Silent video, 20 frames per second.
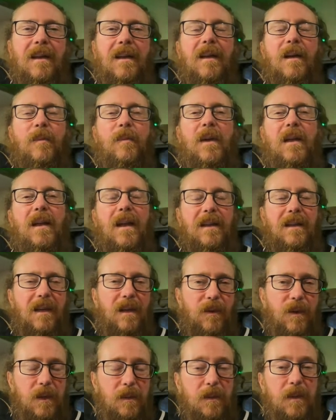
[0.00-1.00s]
it'll be like the
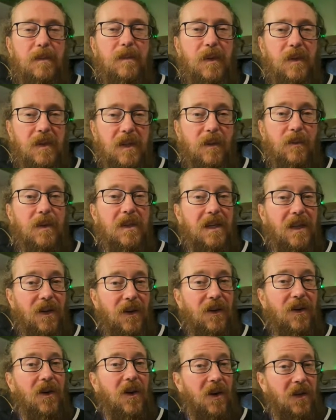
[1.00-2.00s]
Christmas music was here